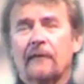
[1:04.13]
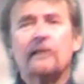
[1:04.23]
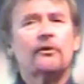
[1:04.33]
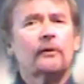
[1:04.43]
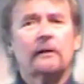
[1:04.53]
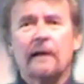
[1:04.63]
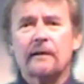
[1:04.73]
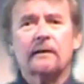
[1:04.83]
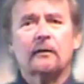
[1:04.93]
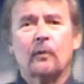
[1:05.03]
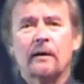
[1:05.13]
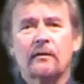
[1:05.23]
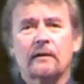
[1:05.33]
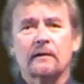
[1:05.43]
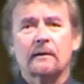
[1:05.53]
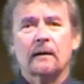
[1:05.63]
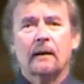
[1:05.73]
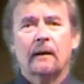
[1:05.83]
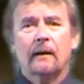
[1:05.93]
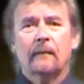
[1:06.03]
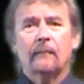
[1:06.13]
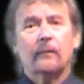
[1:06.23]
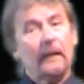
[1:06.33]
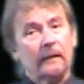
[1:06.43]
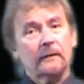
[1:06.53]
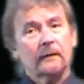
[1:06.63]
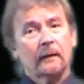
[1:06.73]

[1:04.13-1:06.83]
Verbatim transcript: These are classic questions. But